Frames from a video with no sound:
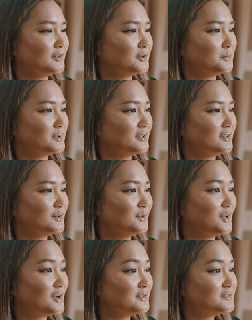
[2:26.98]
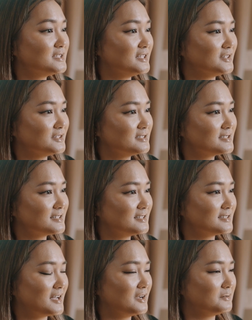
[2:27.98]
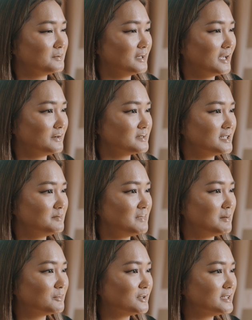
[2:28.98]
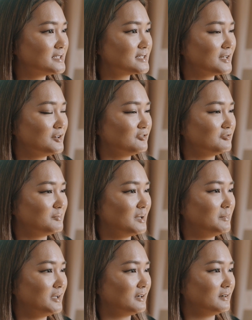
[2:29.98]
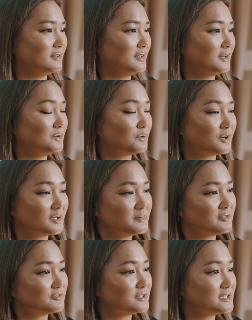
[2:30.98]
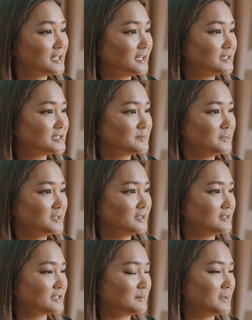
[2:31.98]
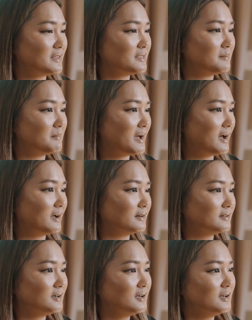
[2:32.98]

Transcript: There were a lot of tears as I recounted memories of my parent ignoring me for days because I made them mad,